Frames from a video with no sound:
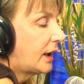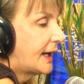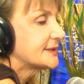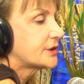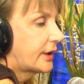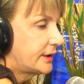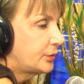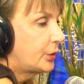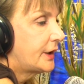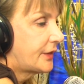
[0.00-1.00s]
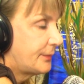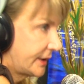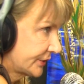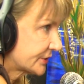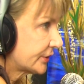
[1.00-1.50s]
I started with
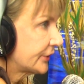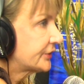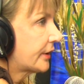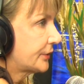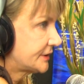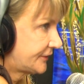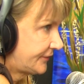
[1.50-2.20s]
middle school, so it was